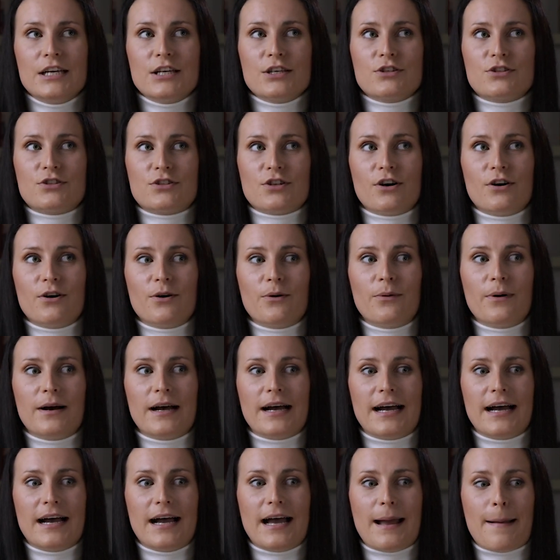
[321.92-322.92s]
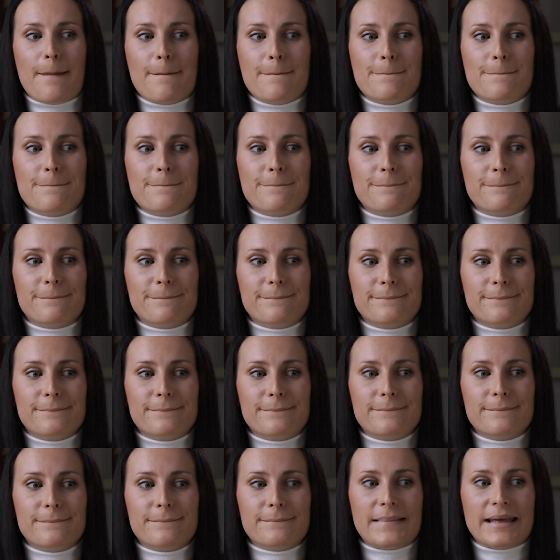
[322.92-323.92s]
So
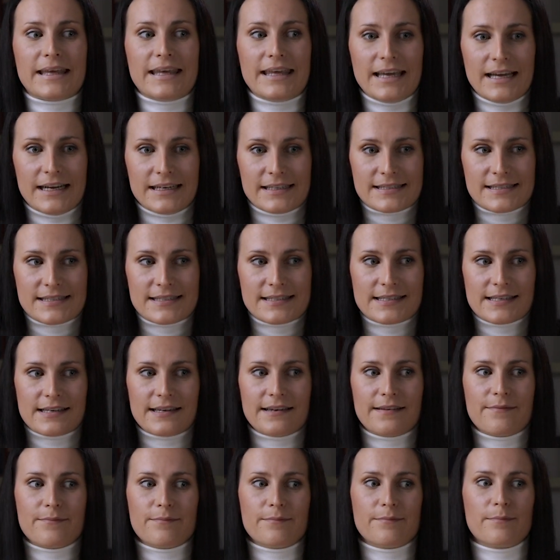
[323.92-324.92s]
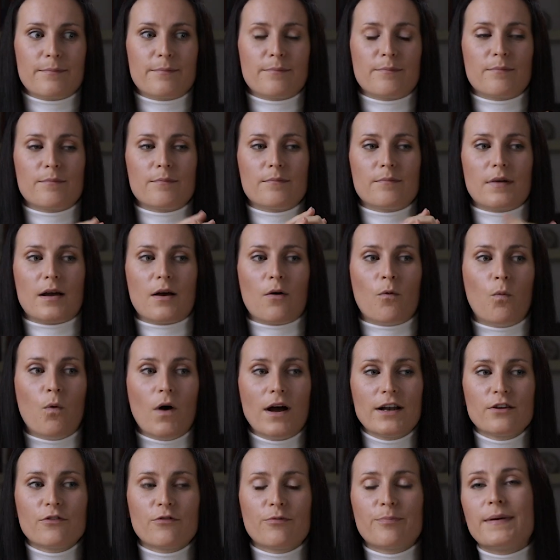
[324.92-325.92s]
yes,
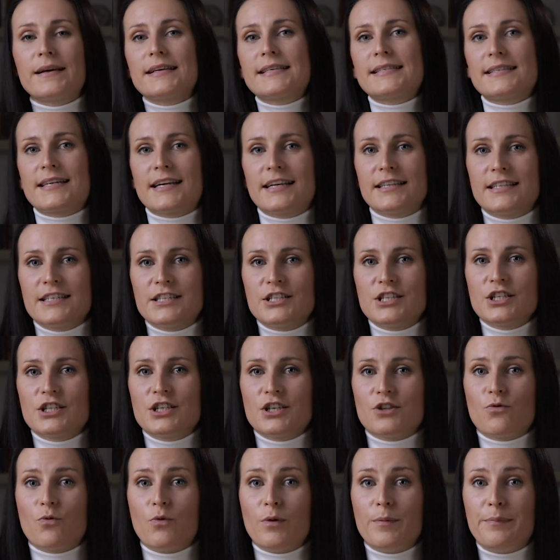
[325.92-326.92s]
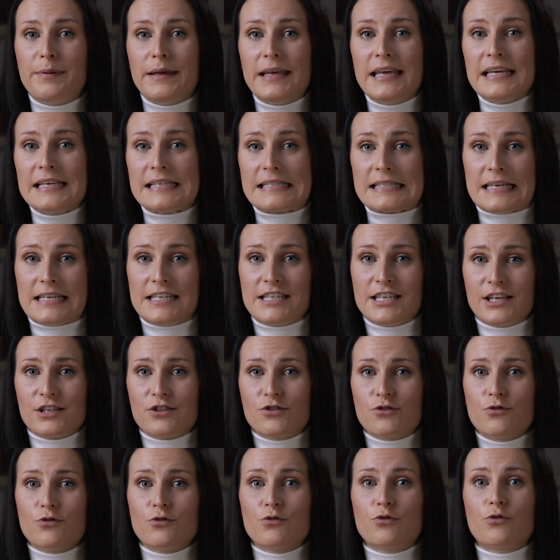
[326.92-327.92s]
one of my strategies, it will be
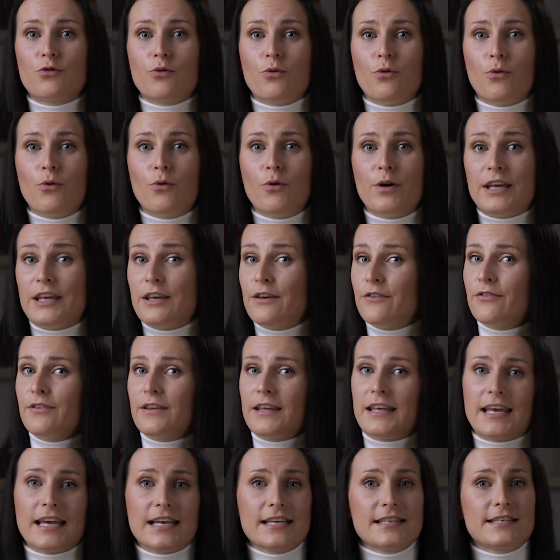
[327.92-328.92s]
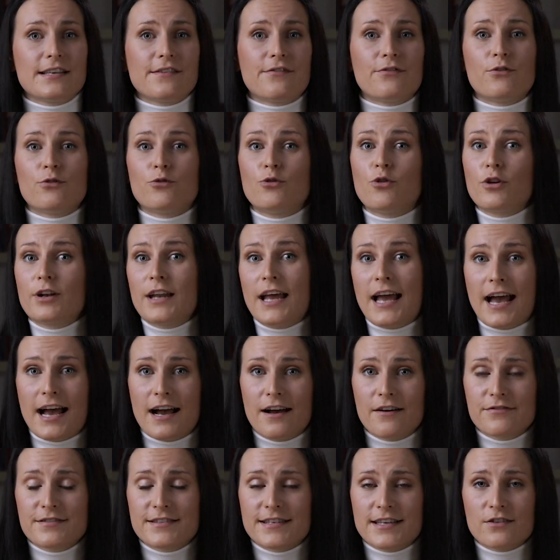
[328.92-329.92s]
suggest you to, if you don't
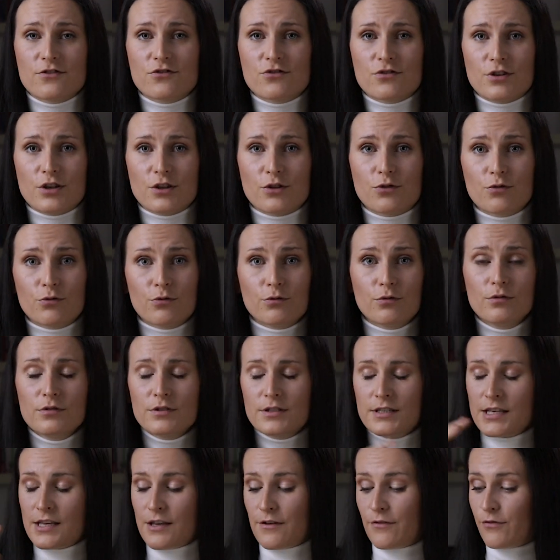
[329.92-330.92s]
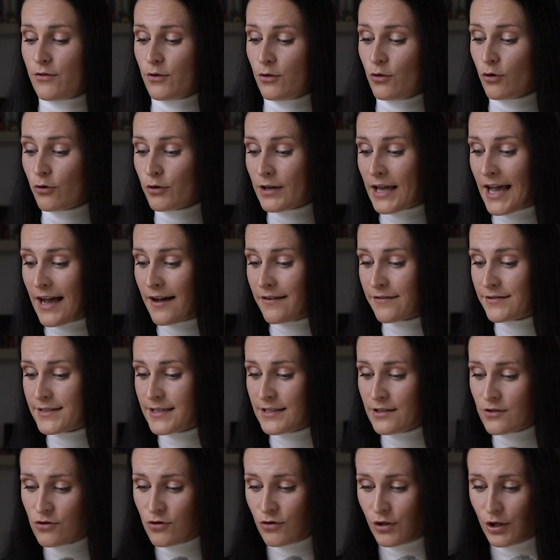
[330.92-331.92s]
have sensory tools, if you don't have
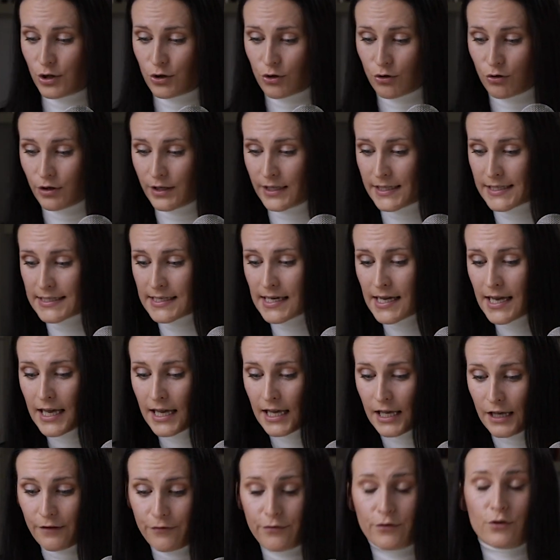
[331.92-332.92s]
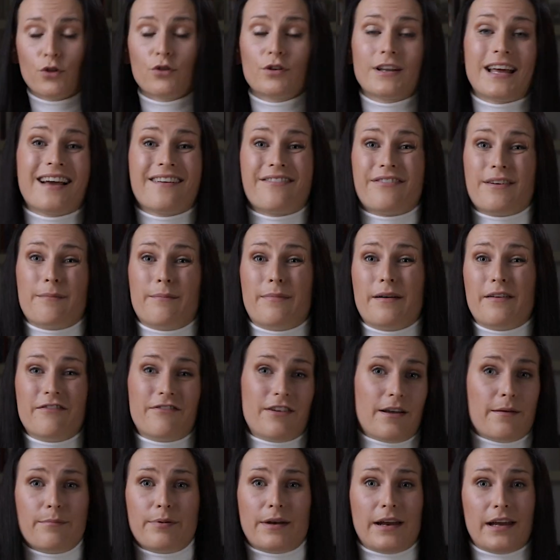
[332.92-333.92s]
sensory toys, if you don't have a
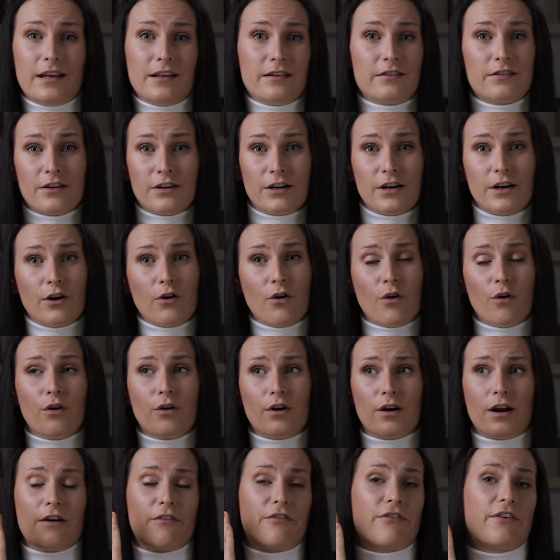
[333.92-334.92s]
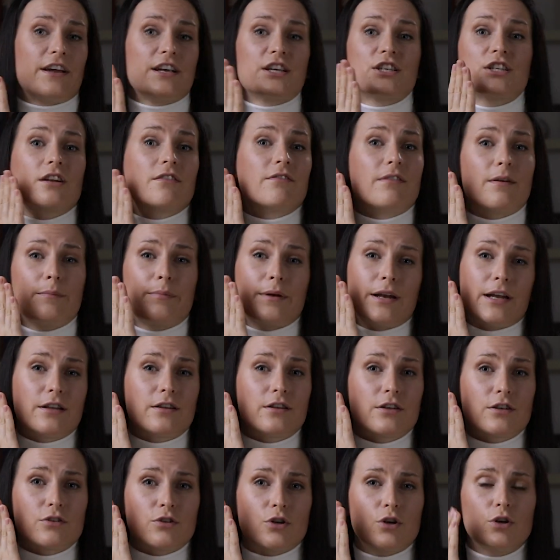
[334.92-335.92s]
vibrator or a facial
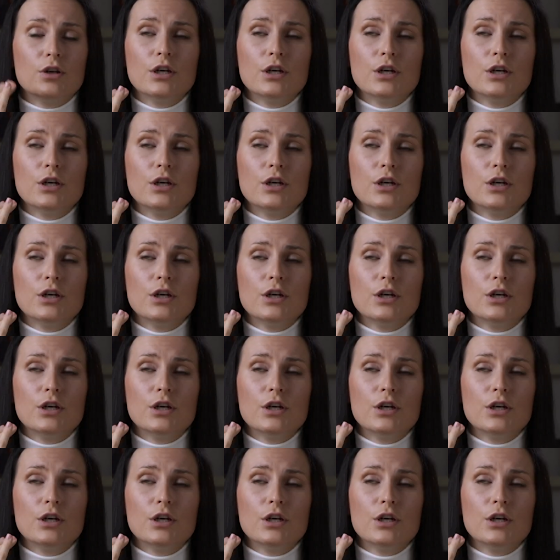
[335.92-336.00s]
vibrator,